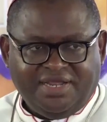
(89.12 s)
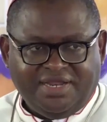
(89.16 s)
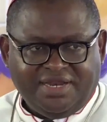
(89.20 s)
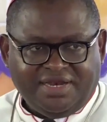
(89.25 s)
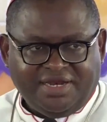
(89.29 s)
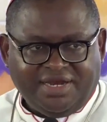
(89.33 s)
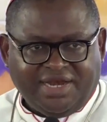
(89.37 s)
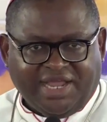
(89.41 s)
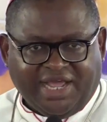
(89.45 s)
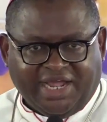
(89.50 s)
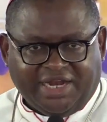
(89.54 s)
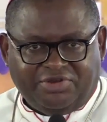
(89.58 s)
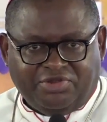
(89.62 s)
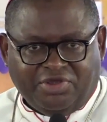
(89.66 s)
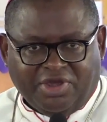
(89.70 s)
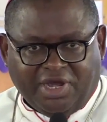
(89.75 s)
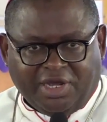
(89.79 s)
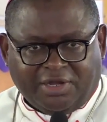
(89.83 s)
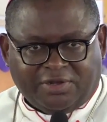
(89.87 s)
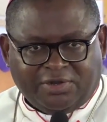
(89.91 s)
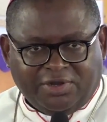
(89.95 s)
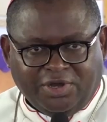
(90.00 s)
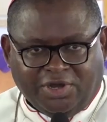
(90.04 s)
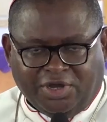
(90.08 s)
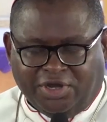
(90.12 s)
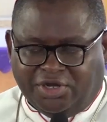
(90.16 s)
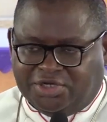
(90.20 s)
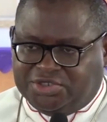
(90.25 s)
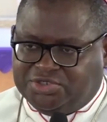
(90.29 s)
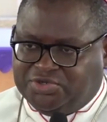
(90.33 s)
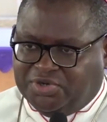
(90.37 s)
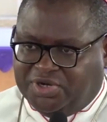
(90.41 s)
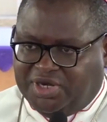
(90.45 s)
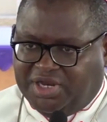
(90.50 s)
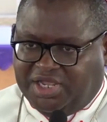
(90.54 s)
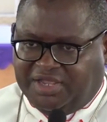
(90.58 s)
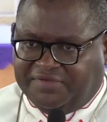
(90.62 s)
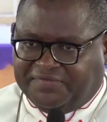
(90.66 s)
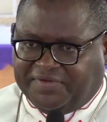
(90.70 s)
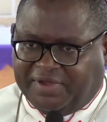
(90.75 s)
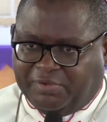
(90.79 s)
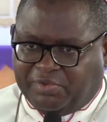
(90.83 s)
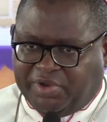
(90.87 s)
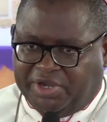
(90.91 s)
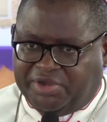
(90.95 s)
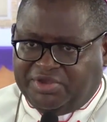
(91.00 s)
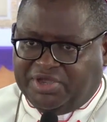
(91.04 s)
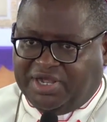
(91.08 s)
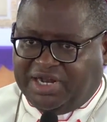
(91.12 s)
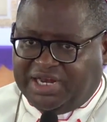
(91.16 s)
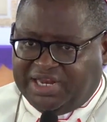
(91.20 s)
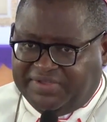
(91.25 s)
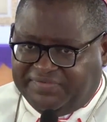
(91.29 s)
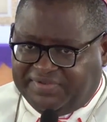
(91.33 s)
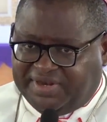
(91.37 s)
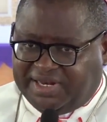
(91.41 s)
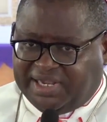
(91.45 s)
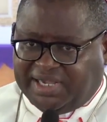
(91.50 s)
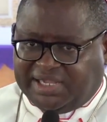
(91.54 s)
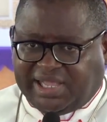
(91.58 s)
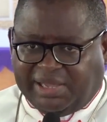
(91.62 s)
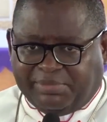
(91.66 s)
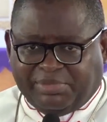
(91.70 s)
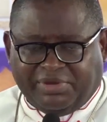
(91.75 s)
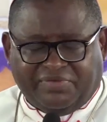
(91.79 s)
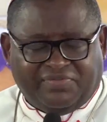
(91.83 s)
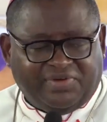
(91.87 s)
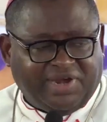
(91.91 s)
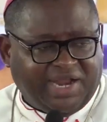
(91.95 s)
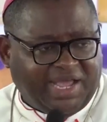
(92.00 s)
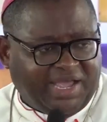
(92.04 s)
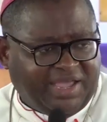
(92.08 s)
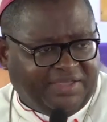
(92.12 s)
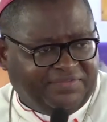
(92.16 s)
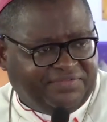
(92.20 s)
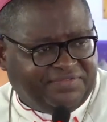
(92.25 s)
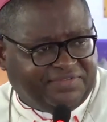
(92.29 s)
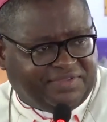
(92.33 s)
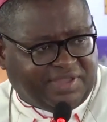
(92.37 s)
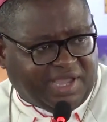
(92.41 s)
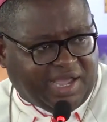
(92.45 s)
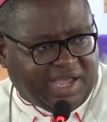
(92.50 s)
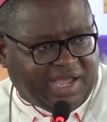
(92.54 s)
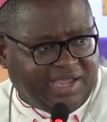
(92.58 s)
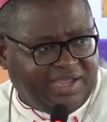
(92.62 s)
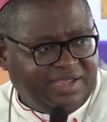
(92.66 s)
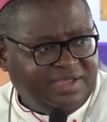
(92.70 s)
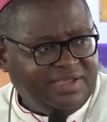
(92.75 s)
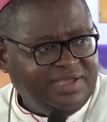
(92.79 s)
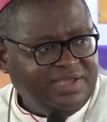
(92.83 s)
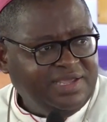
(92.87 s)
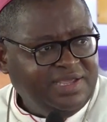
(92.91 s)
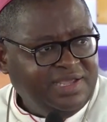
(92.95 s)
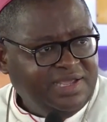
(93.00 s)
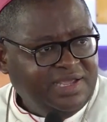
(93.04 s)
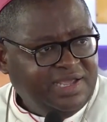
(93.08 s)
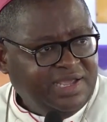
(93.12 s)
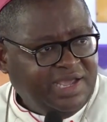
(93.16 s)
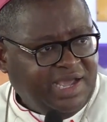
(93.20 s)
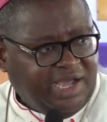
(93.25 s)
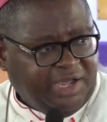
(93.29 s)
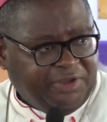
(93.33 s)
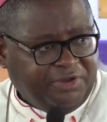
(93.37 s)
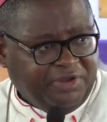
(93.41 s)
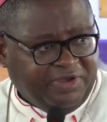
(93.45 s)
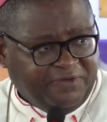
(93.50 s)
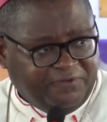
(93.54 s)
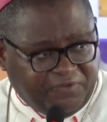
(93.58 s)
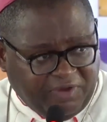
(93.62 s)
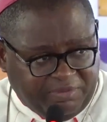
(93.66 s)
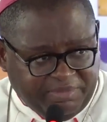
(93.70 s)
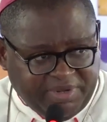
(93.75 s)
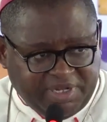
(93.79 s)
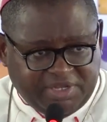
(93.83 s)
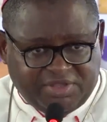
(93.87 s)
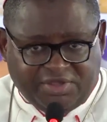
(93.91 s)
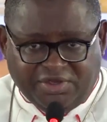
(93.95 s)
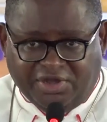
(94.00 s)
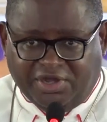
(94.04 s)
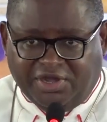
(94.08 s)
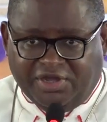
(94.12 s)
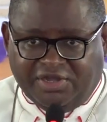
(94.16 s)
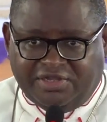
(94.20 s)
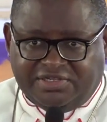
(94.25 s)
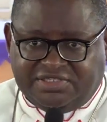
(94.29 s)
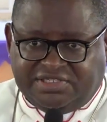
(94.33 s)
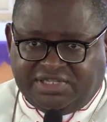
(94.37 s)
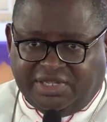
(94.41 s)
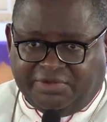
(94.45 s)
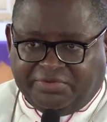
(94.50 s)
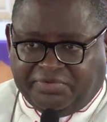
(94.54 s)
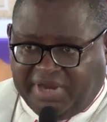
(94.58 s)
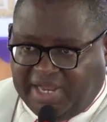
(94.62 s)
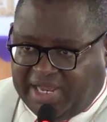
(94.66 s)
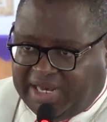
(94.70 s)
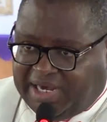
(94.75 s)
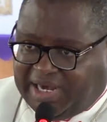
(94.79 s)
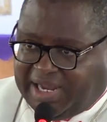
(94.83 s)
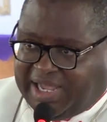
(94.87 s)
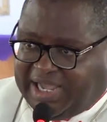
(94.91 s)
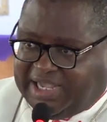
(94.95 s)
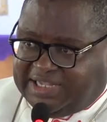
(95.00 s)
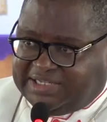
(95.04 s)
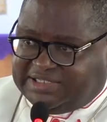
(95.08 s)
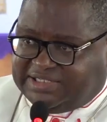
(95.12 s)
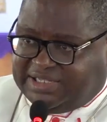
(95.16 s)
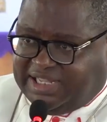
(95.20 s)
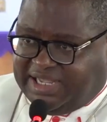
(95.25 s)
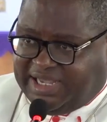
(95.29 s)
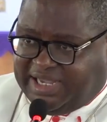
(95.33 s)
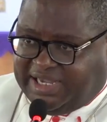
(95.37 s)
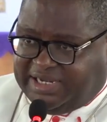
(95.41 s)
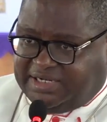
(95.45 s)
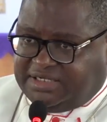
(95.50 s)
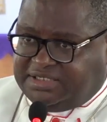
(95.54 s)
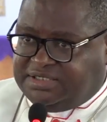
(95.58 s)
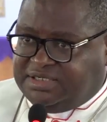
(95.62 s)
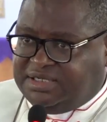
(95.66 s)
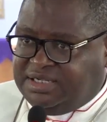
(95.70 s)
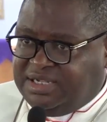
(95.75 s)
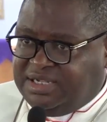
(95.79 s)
that you are called to live. And when you are living that type of lifestyle, and your formators, they realize that,